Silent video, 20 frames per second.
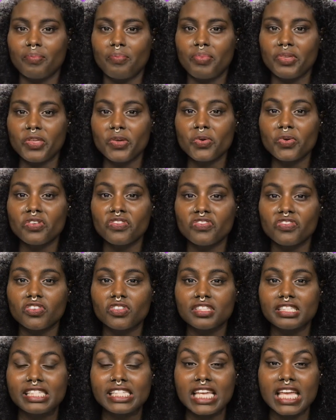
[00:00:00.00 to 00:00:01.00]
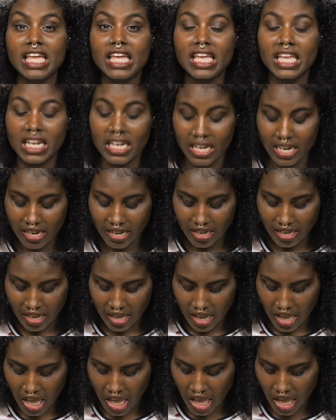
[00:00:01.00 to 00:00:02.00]
beautiful tin
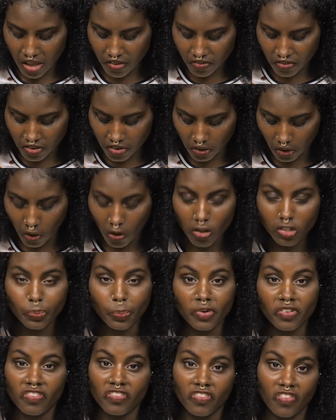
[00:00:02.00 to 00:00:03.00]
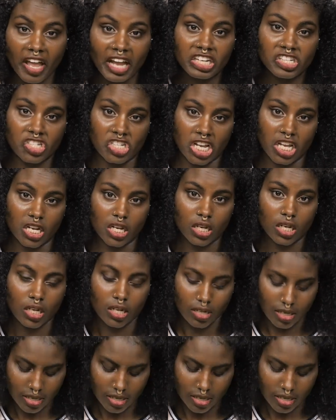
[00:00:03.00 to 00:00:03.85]
of gold perfection